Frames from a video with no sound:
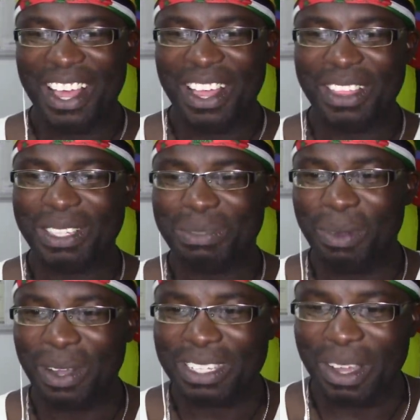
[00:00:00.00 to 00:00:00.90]
Those
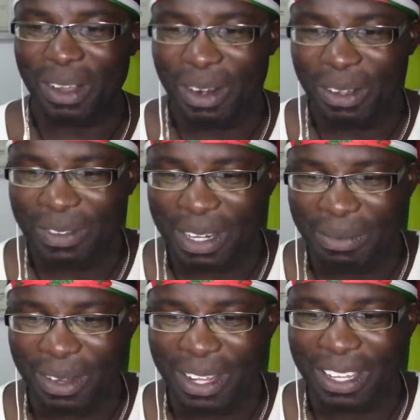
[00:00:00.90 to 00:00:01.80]
bugs are all over the
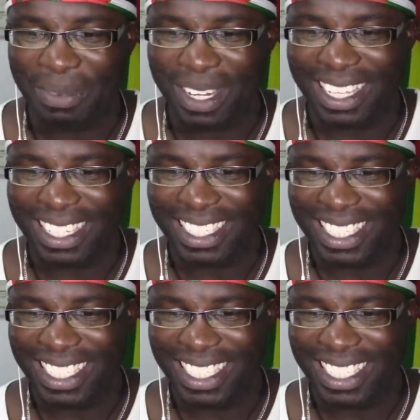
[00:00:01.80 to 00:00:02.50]
bloody place.